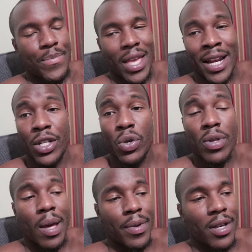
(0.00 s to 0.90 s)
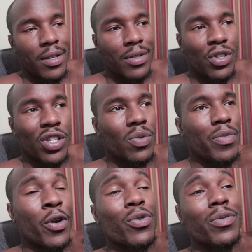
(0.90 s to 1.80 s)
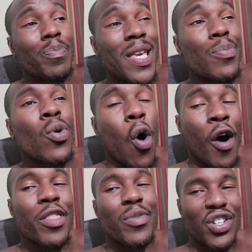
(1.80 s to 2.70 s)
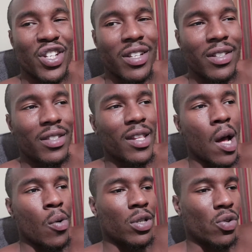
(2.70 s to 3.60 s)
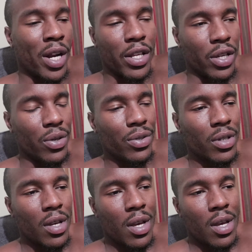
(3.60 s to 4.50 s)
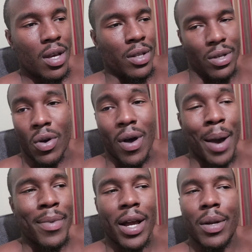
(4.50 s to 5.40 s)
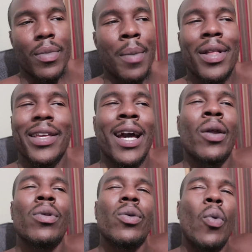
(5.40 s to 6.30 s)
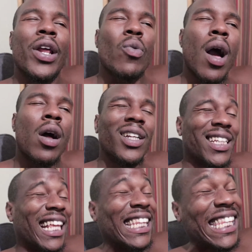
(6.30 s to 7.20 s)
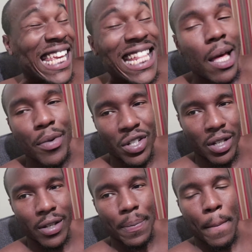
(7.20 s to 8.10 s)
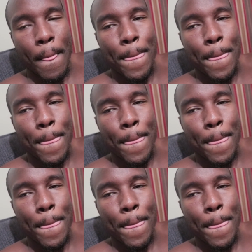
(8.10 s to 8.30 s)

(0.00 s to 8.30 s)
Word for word: I didn't do that because just there was people on the machines that I was trying to use, and so I'm not I'm not the guy to really wait around unless I need that machine.